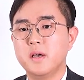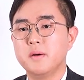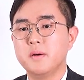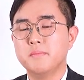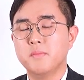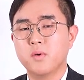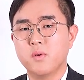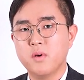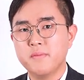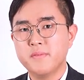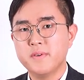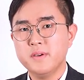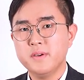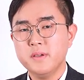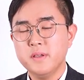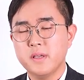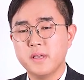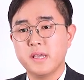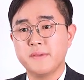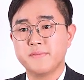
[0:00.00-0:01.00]

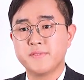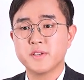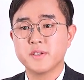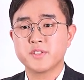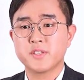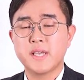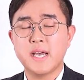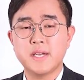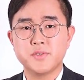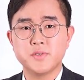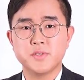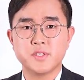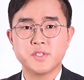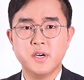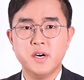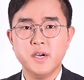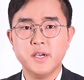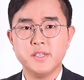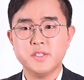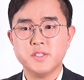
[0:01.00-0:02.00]
Moreover, if the schedule is
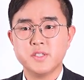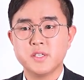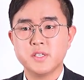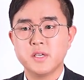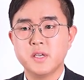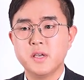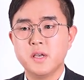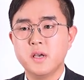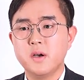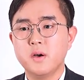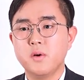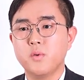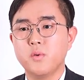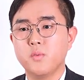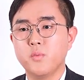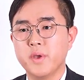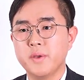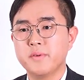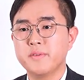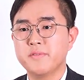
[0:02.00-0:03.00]
tight,
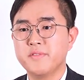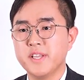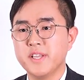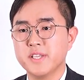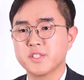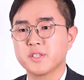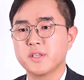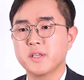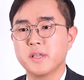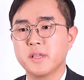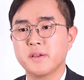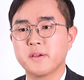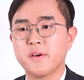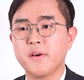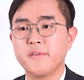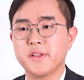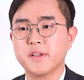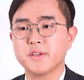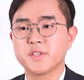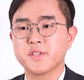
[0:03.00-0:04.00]
we will risk
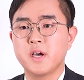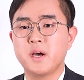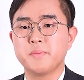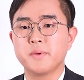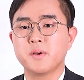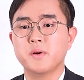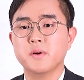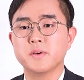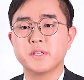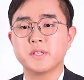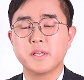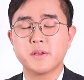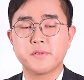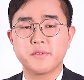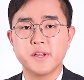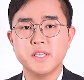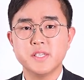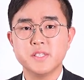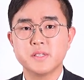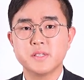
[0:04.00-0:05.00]
incurring a sharp cost
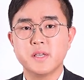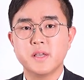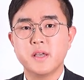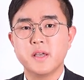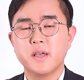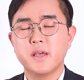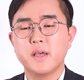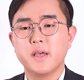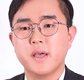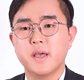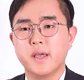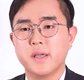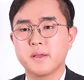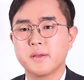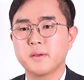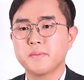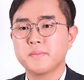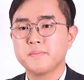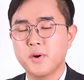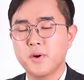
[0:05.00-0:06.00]
increase
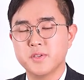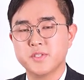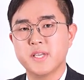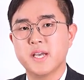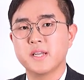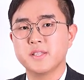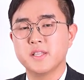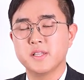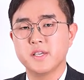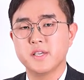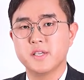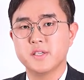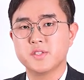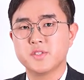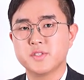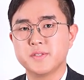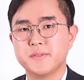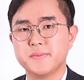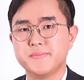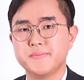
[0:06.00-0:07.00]
and project
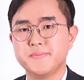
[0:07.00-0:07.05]
delays.